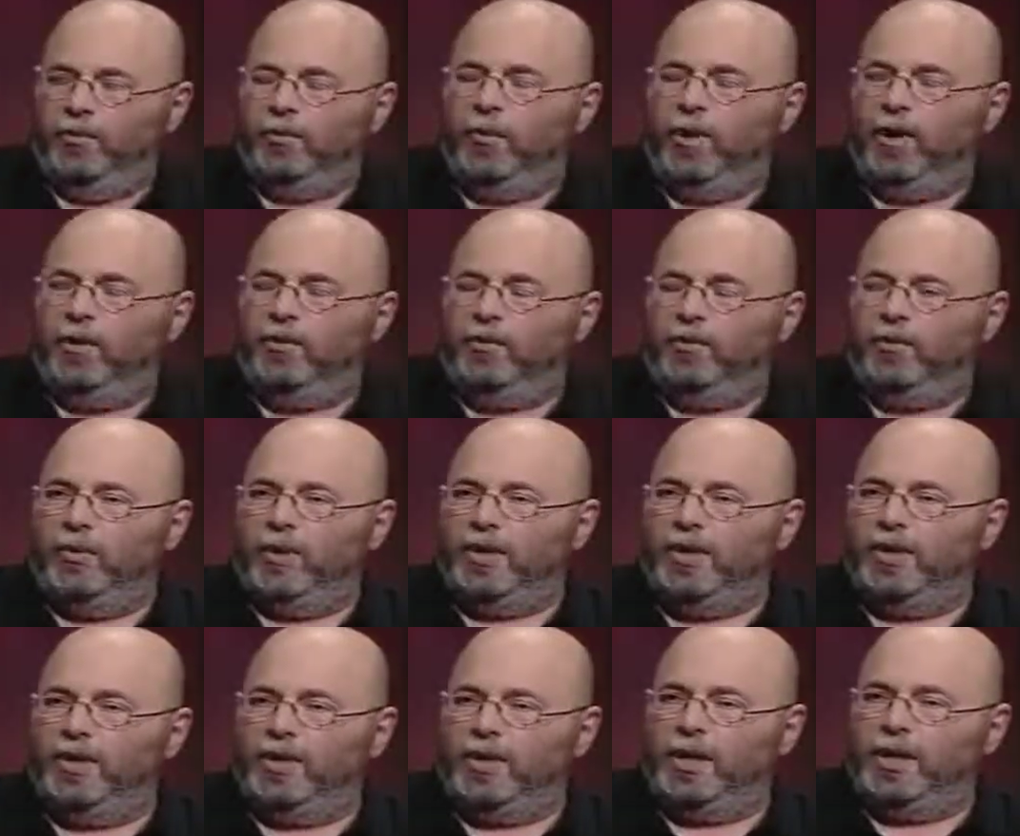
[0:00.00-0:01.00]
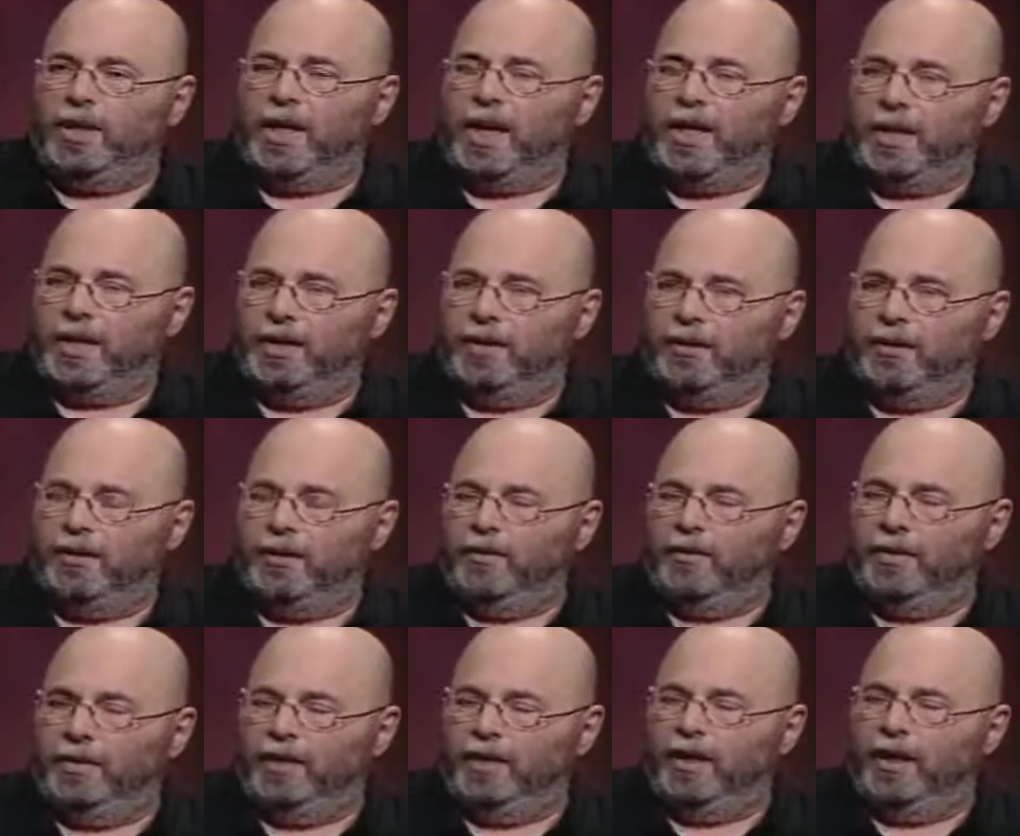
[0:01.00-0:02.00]
One was an Aida
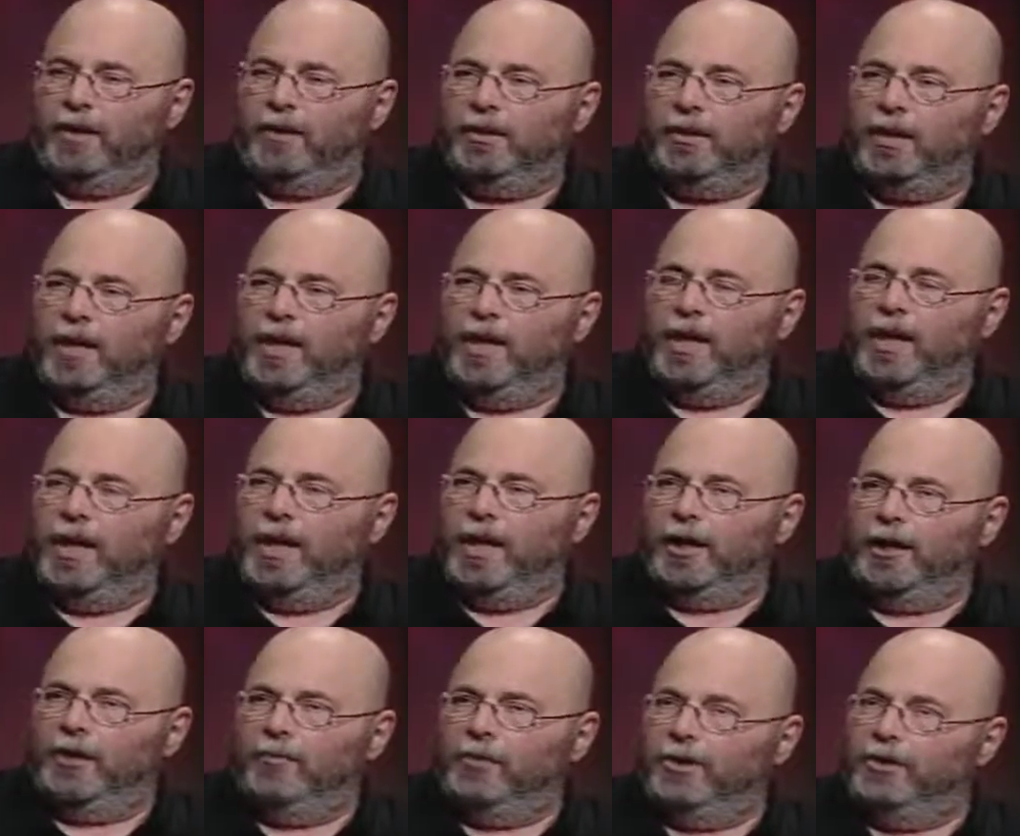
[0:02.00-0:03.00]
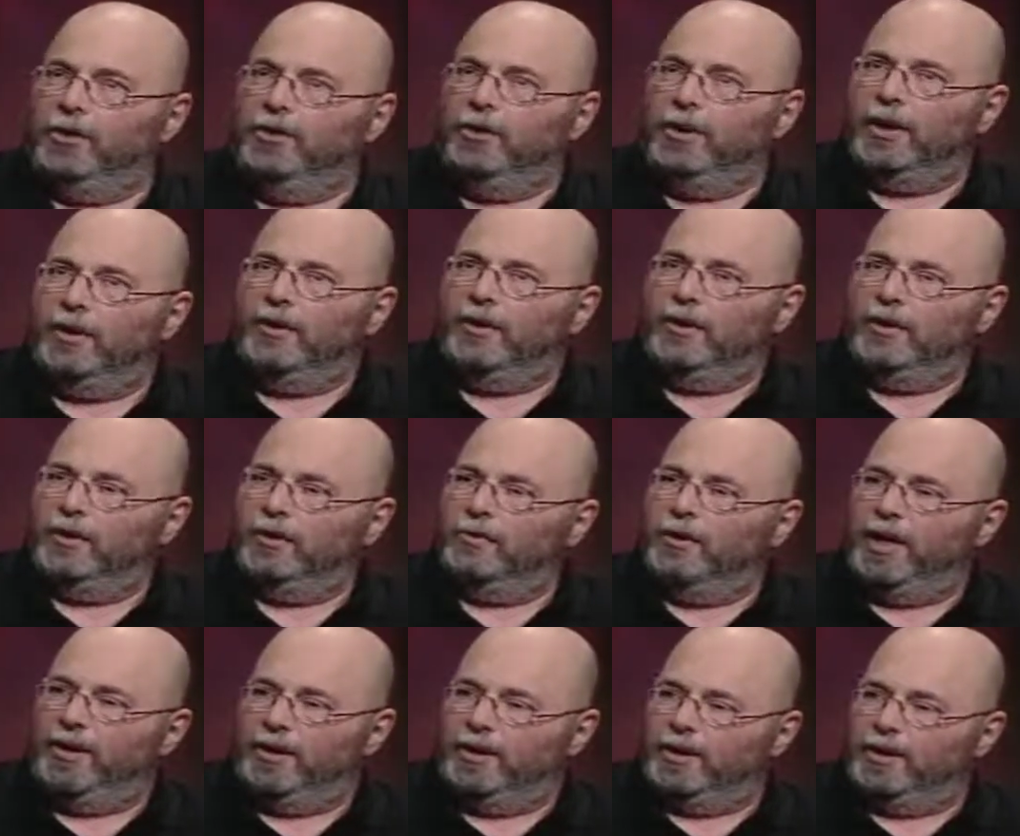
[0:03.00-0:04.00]
that was done at the Matunuck Theater
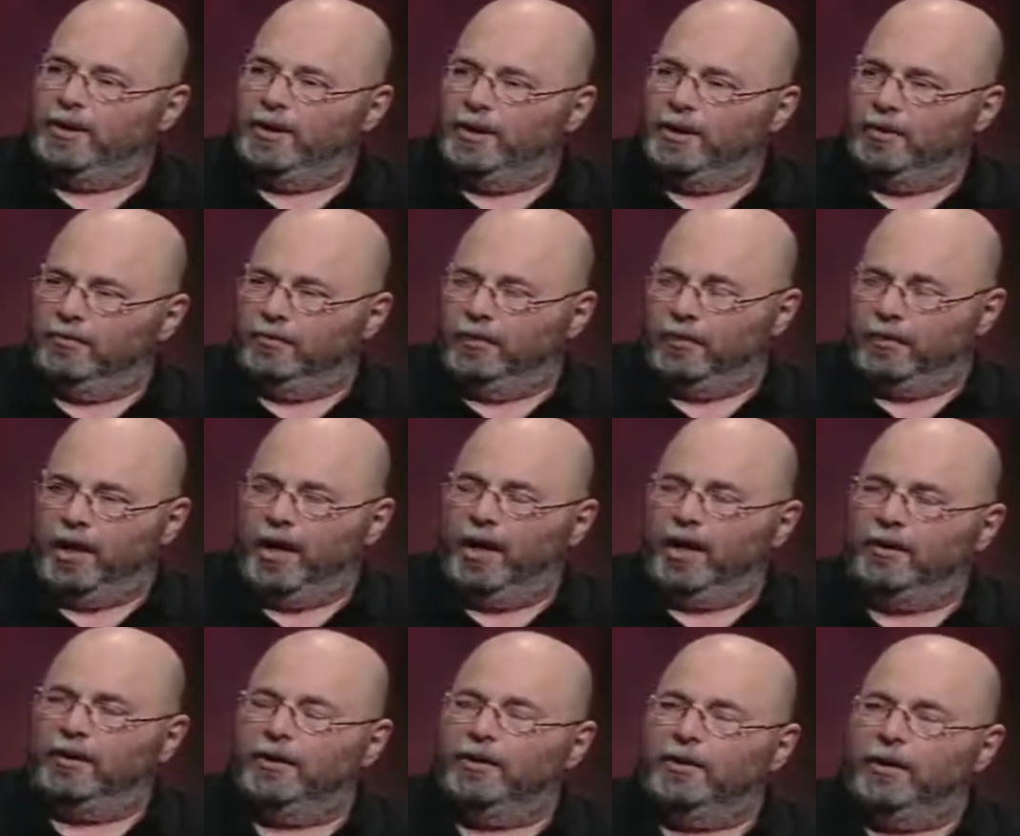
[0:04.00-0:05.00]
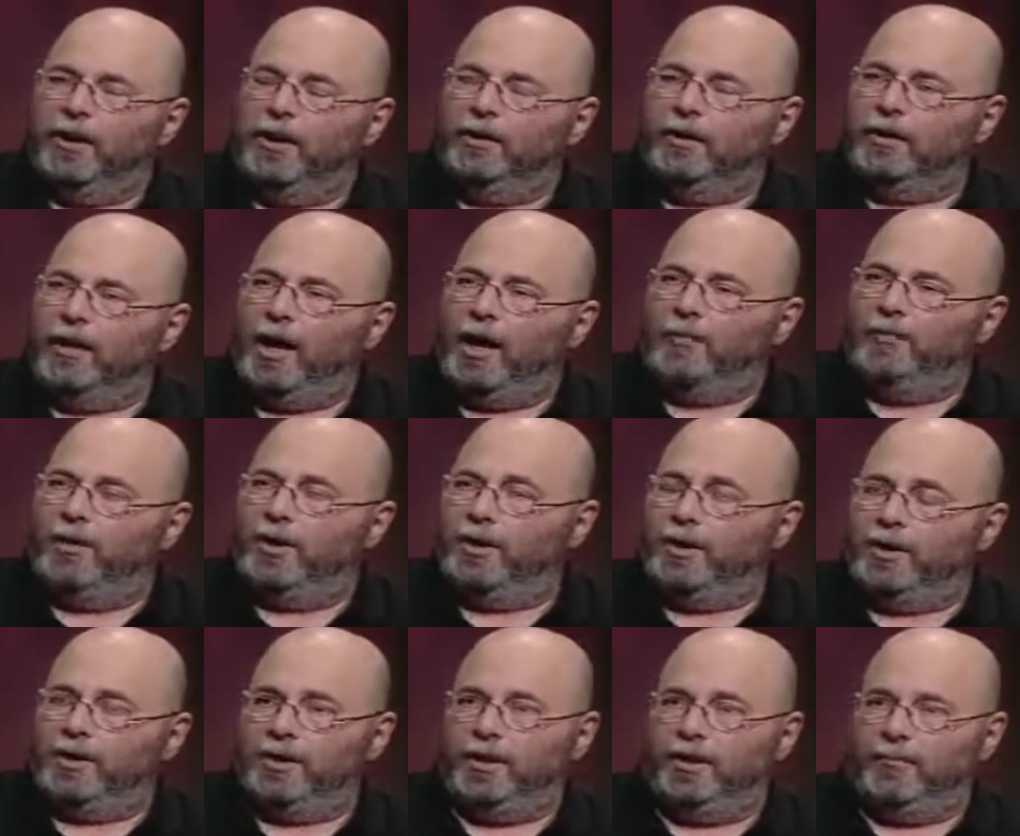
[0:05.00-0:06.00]
by the Sea in Rhode Island on an op
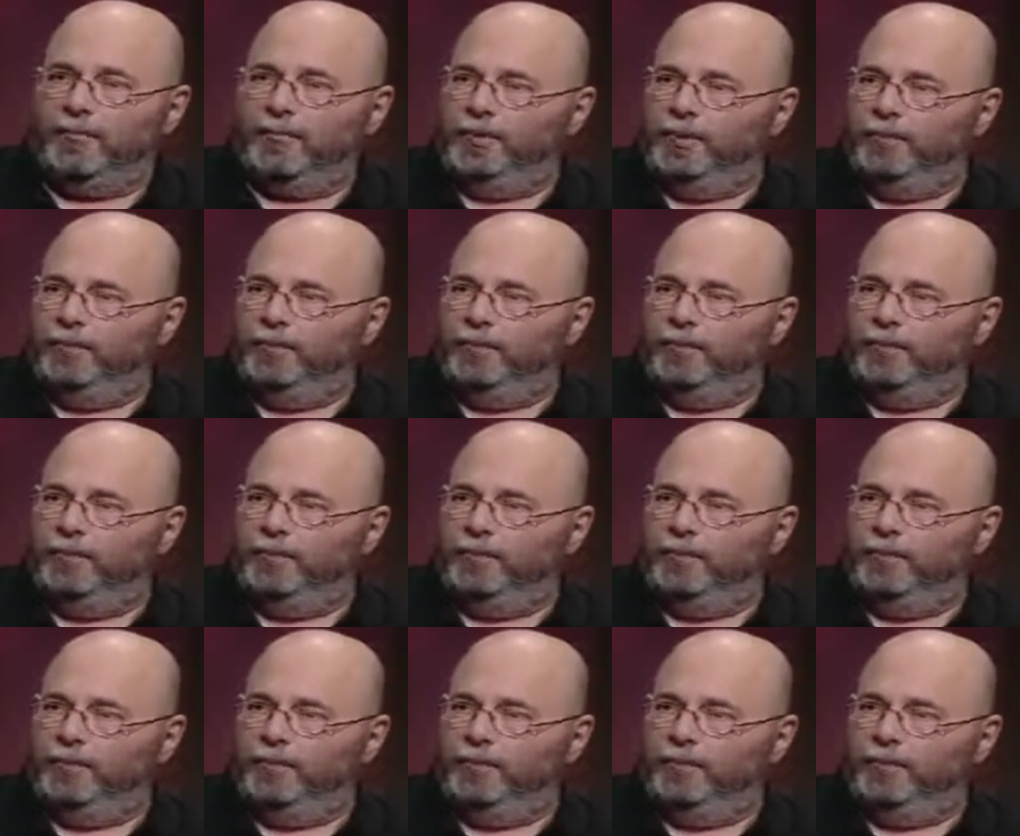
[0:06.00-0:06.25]
art set